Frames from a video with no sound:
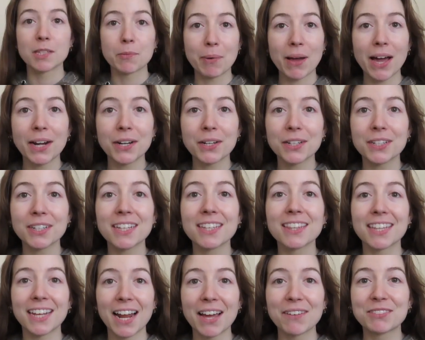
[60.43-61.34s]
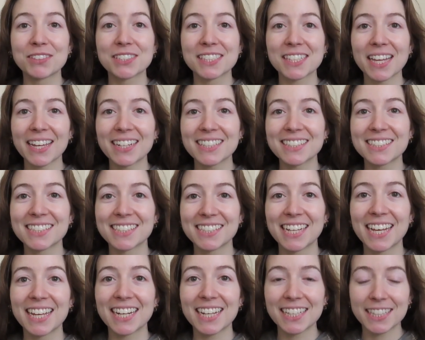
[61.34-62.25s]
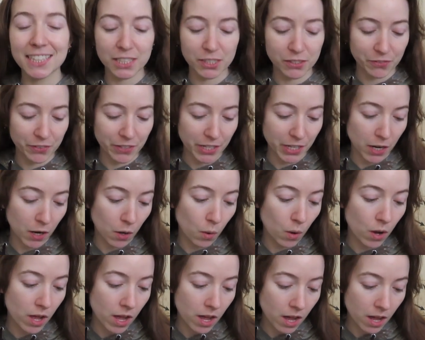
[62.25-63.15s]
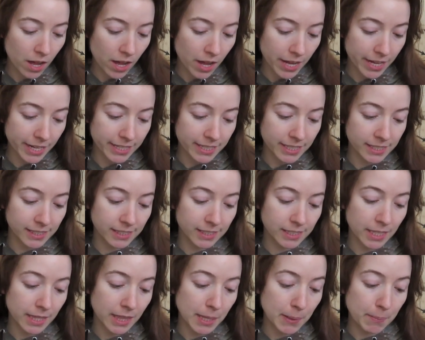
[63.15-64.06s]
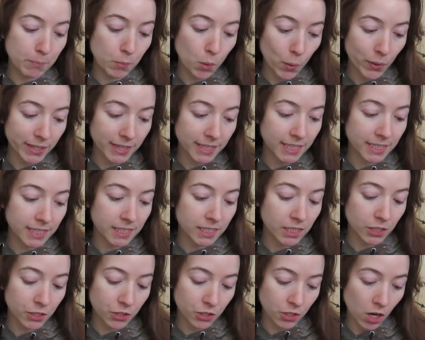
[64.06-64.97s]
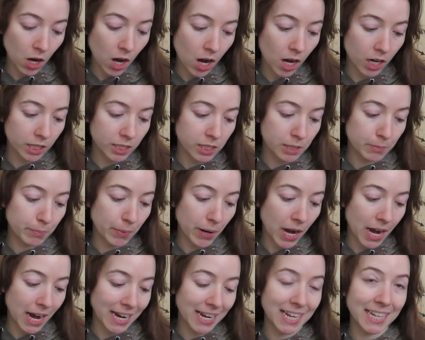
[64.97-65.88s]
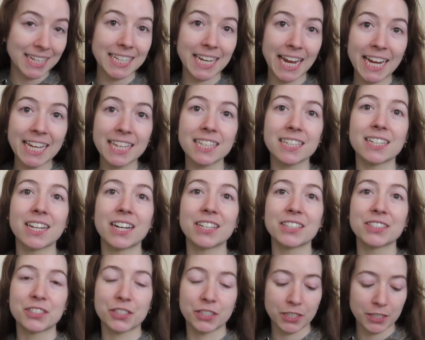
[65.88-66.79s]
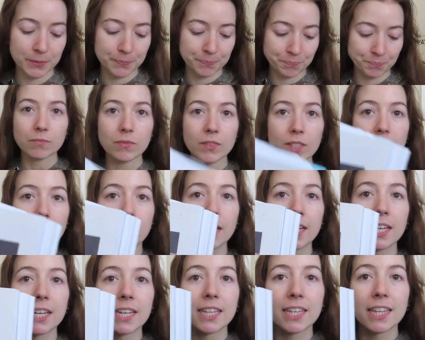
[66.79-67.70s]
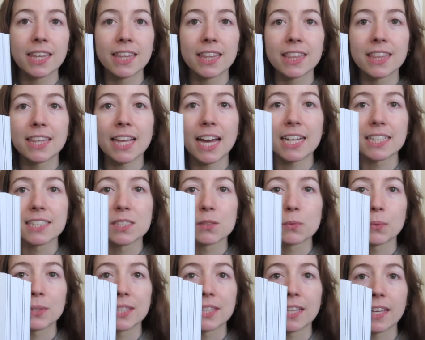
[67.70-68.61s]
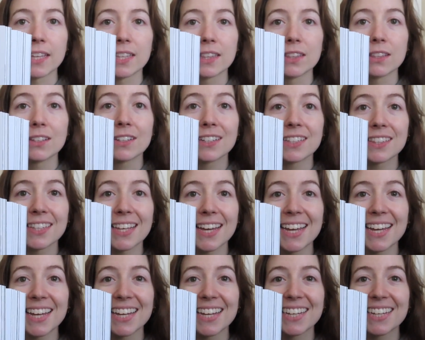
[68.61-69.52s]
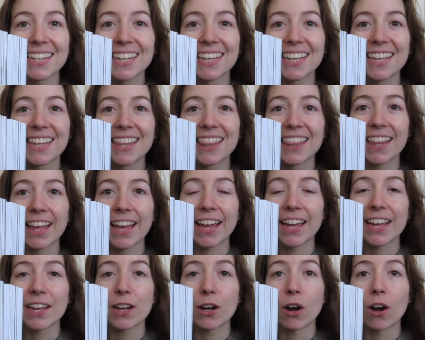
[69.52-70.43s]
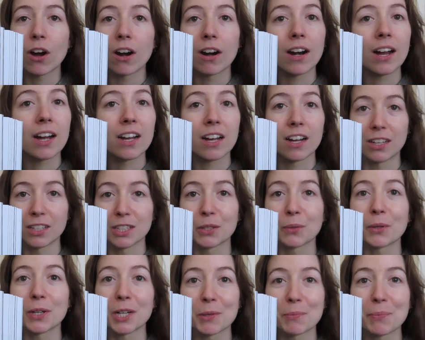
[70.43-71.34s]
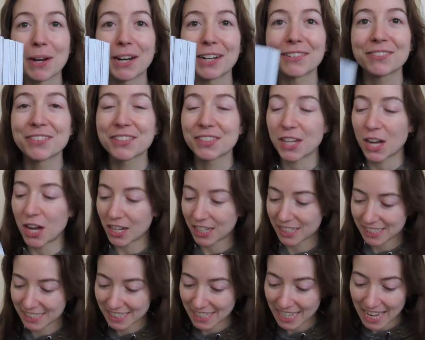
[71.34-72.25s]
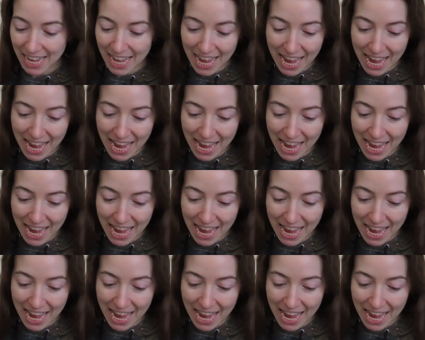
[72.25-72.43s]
The pattern that I've decided to knit in this video is the Boyland Socks by Caitlin Hunter. That's what they look like they are a colorwork pair of socks.